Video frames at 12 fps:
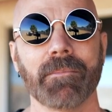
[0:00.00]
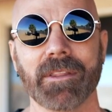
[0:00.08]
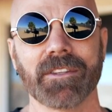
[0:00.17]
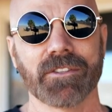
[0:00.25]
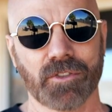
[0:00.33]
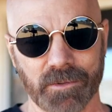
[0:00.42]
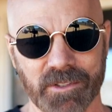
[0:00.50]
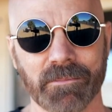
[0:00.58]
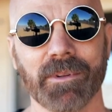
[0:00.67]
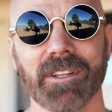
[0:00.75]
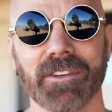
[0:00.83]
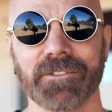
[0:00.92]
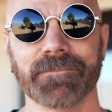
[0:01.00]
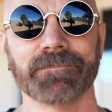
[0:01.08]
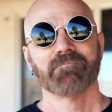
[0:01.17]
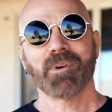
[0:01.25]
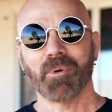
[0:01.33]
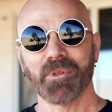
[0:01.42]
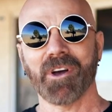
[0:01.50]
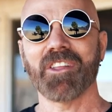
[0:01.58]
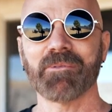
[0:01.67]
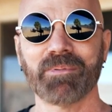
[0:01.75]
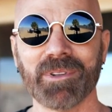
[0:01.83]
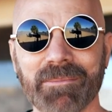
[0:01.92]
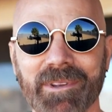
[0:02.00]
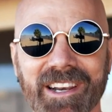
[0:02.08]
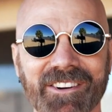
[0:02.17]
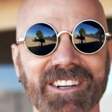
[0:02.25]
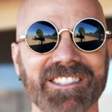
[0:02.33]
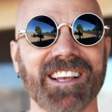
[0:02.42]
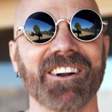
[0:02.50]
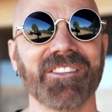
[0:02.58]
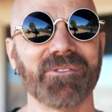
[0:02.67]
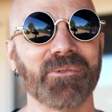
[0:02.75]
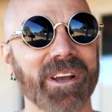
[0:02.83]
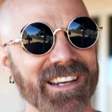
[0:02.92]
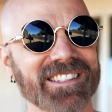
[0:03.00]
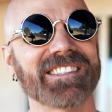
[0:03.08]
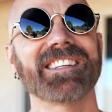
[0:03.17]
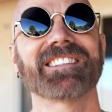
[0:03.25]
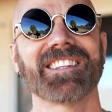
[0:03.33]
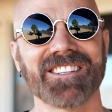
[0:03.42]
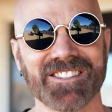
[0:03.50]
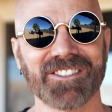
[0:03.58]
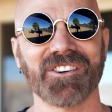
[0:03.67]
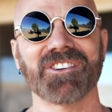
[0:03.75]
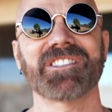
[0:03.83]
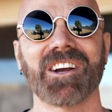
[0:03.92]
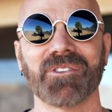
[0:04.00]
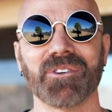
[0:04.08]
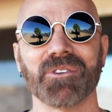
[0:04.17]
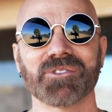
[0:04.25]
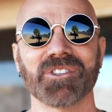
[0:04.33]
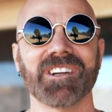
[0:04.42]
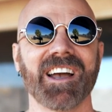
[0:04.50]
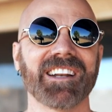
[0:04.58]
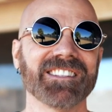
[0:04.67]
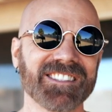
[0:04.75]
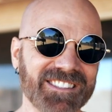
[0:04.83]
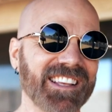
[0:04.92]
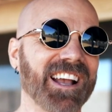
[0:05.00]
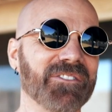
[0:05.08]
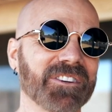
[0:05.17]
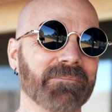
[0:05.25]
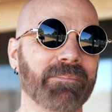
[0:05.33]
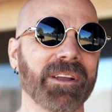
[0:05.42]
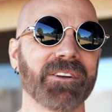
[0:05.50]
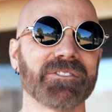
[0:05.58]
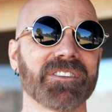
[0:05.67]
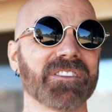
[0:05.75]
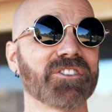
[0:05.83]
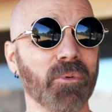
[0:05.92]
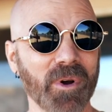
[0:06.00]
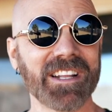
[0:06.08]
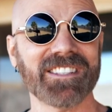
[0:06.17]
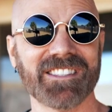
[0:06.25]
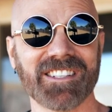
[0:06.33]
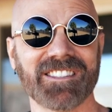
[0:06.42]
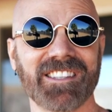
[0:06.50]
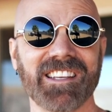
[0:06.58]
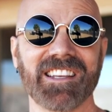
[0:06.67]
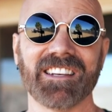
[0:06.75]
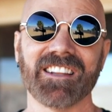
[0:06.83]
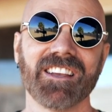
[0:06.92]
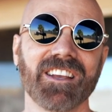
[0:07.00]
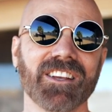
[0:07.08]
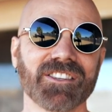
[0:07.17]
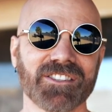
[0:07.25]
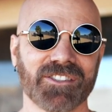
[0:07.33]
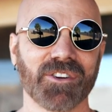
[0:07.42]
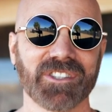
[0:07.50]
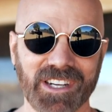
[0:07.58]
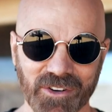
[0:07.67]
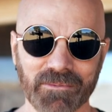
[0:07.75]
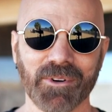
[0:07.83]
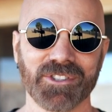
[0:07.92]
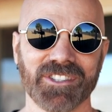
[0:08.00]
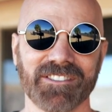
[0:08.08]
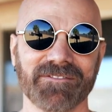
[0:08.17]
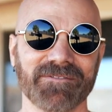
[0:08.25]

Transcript: in the description below. But with all the preliminaries out of the way, let's get to the Star Shower Ultra 9 and see how it compares to the 2016 Star Shower Motion.